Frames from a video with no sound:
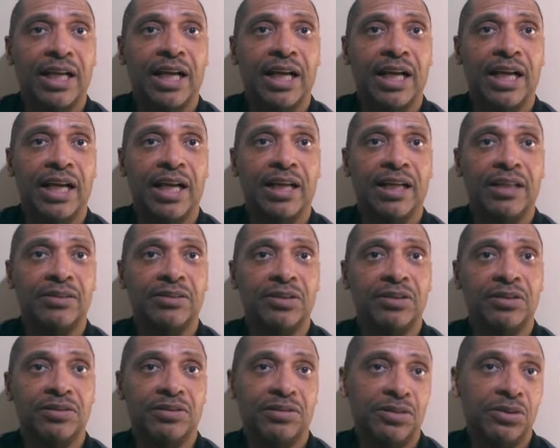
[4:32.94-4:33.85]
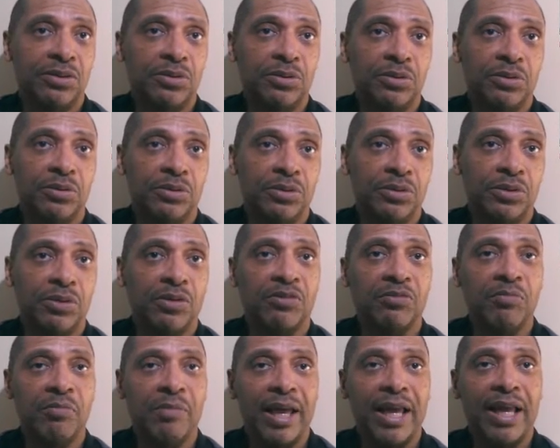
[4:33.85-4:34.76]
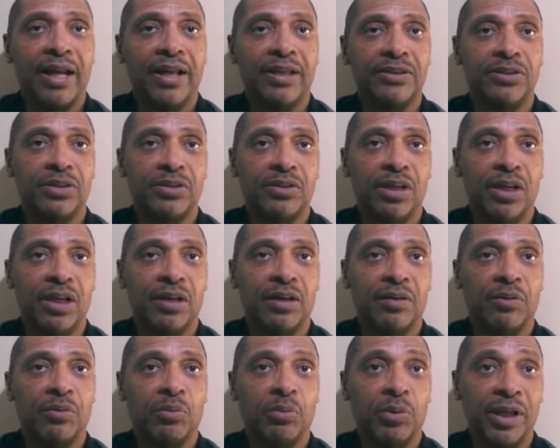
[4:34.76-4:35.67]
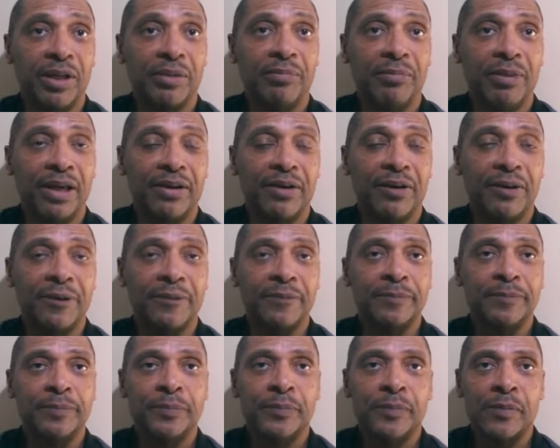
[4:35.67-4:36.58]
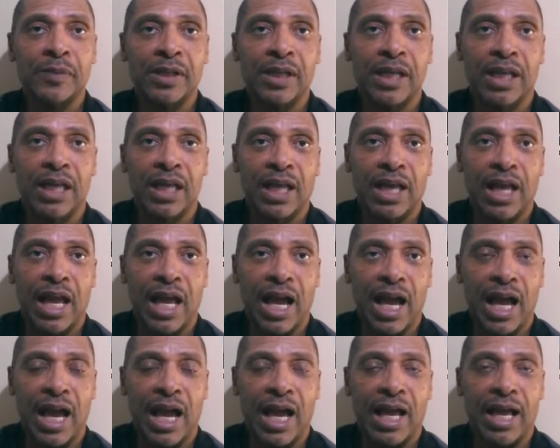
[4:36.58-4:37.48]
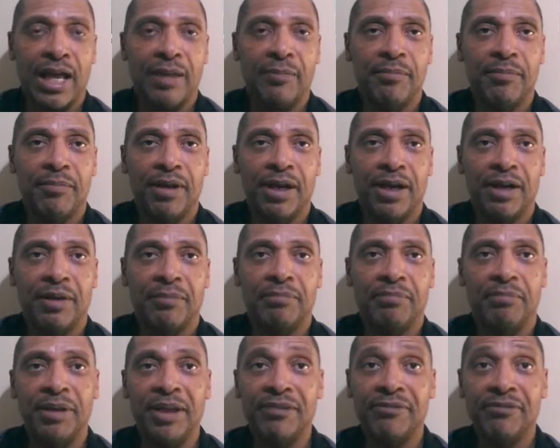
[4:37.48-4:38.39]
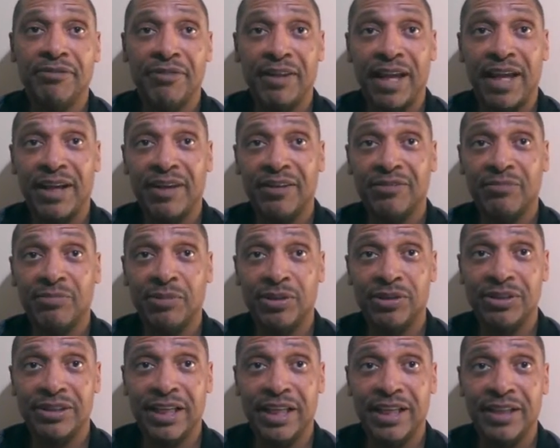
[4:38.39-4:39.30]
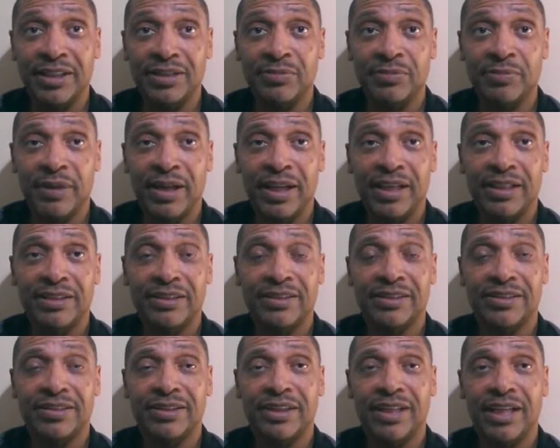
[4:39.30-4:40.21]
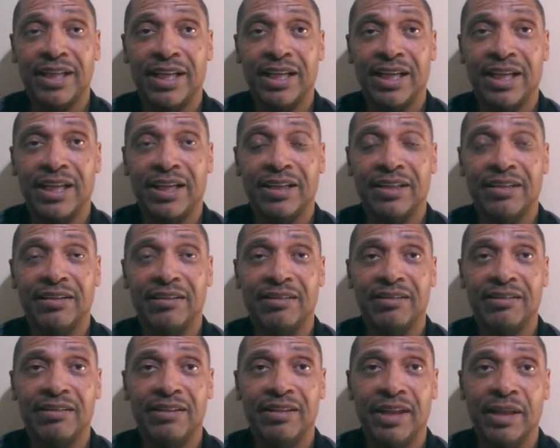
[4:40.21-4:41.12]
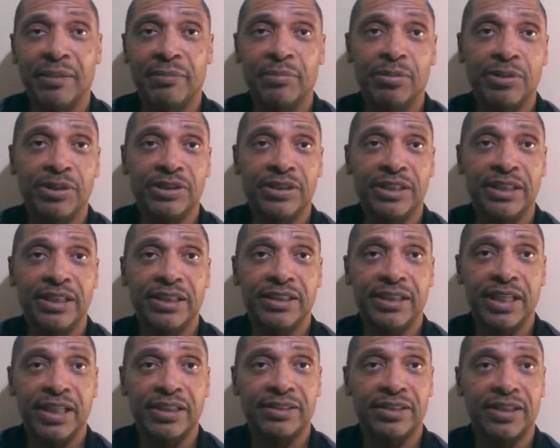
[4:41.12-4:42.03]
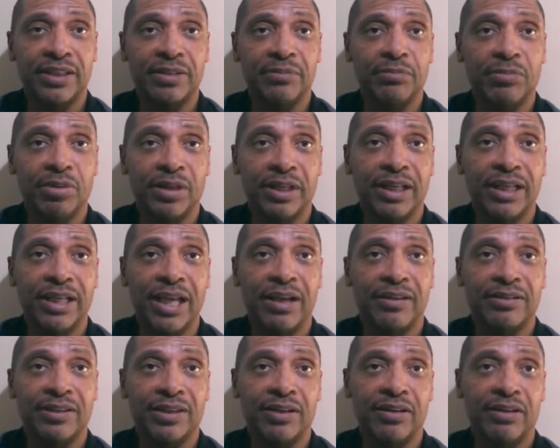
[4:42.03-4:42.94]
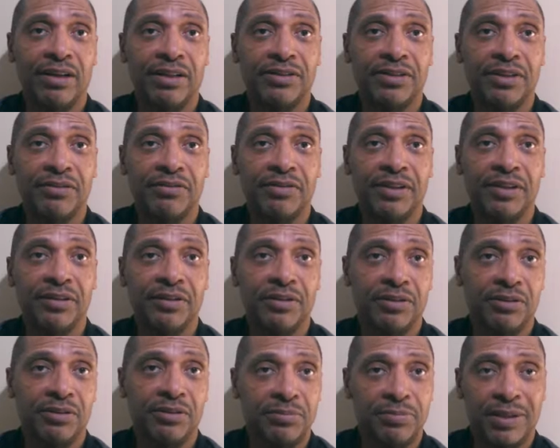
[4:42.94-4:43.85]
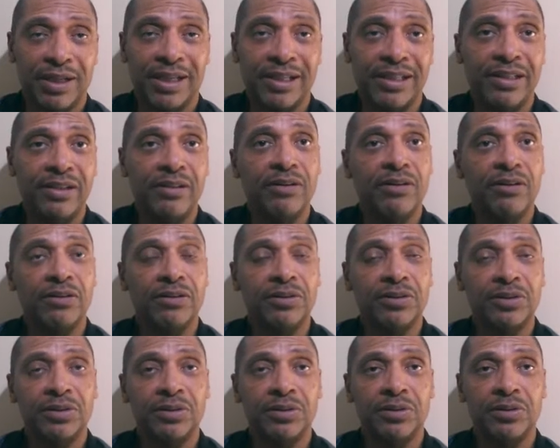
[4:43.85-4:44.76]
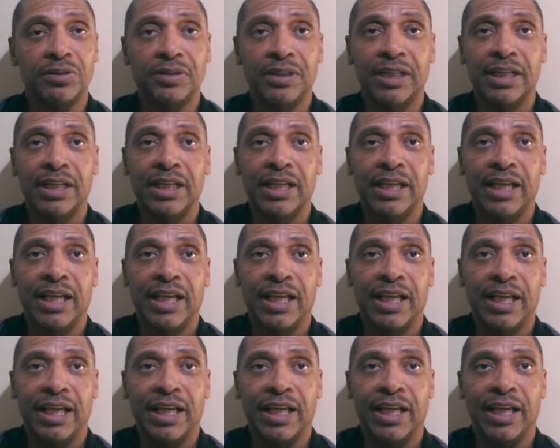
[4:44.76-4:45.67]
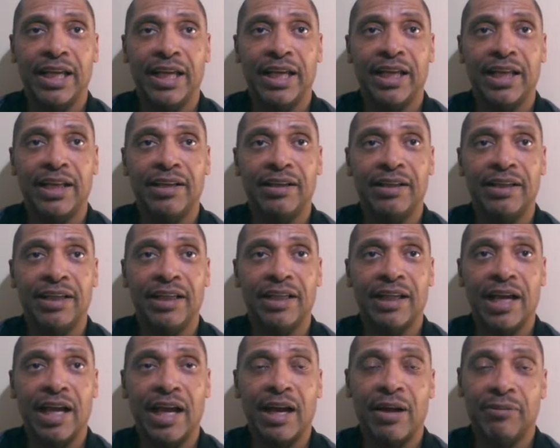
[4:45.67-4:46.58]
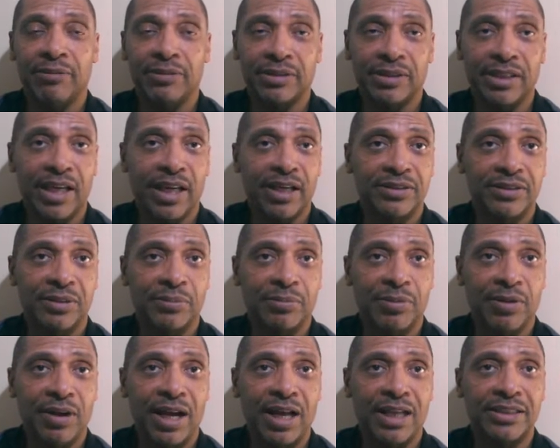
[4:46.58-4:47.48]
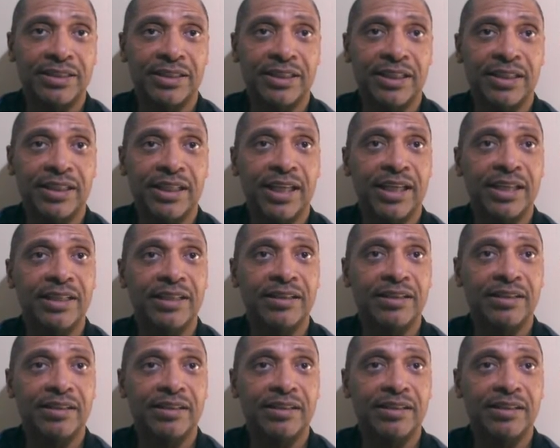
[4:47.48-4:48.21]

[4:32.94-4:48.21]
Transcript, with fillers: uh, to, to sort of manage uh, wind better. I'm a big fan of Mercedes Benz, and they preceded Tesla in bringing out their electric vehicles by a year or two. And I was kind of surprised that they,